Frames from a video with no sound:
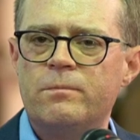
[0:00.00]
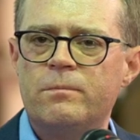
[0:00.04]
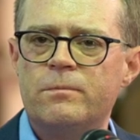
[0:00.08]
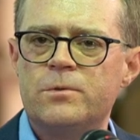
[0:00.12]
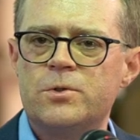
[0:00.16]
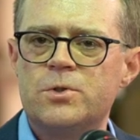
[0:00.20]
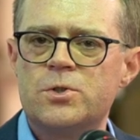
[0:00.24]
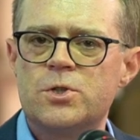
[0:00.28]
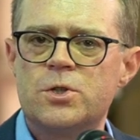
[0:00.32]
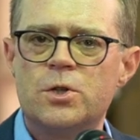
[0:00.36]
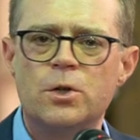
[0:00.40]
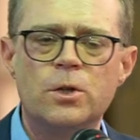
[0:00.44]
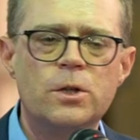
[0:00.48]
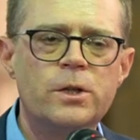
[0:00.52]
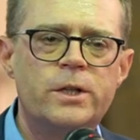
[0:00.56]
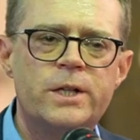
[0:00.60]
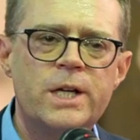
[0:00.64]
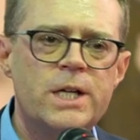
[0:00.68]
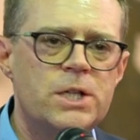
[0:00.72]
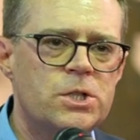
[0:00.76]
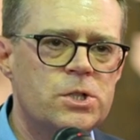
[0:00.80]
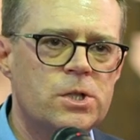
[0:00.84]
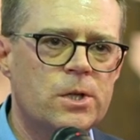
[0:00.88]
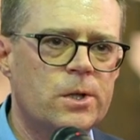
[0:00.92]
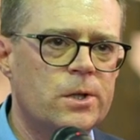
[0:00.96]
school
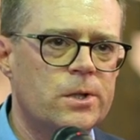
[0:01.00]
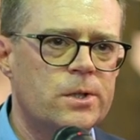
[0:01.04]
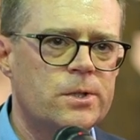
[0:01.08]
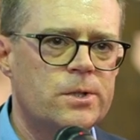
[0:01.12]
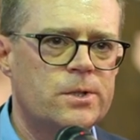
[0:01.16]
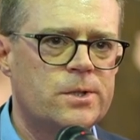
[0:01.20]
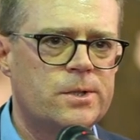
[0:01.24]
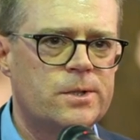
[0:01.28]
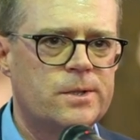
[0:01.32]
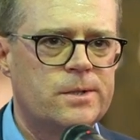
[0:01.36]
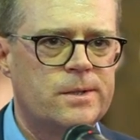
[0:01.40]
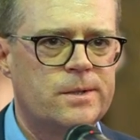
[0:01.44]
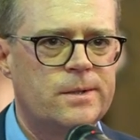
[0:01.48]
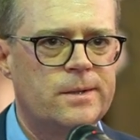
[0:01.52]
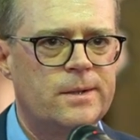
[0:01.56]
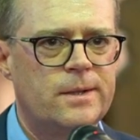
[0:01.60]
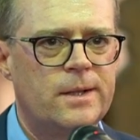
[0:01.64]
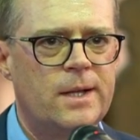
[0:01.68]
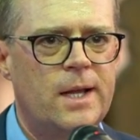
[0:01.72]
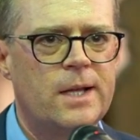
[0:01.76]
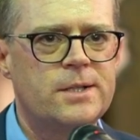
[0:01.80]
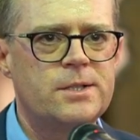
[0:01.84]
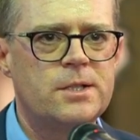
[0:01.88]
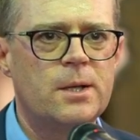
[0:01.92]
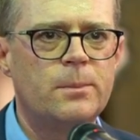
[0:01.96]
teachers,
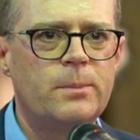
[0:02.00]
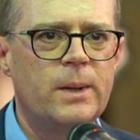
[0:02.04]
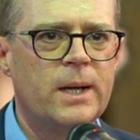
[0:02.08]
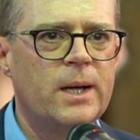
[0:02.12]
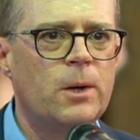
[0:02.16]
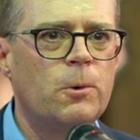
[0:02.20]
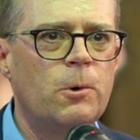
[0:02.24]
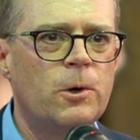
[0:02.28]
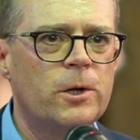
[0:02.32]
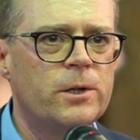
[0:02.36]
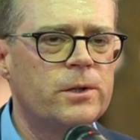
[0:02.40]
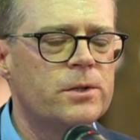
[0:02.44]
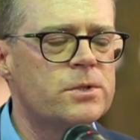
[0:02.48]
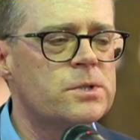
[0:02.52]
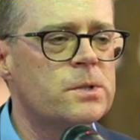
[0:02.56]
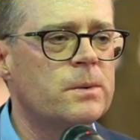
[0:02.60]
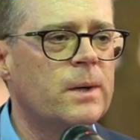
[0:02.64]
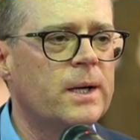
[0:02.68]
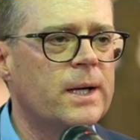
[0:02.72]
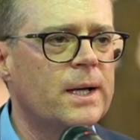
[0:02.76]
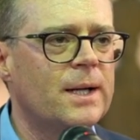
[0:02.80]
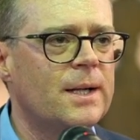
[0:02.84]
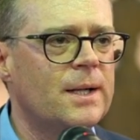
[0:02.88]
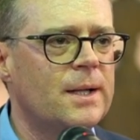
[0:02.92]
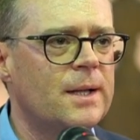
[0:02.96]
that's a big one as
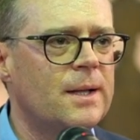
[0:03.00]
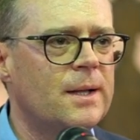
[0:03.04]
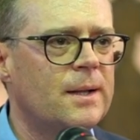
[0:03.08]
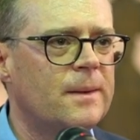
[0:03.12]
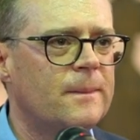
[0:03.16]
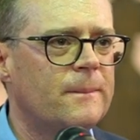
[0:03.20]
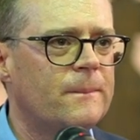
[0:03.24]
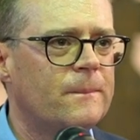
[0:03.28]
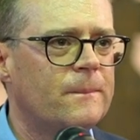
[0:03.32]
well.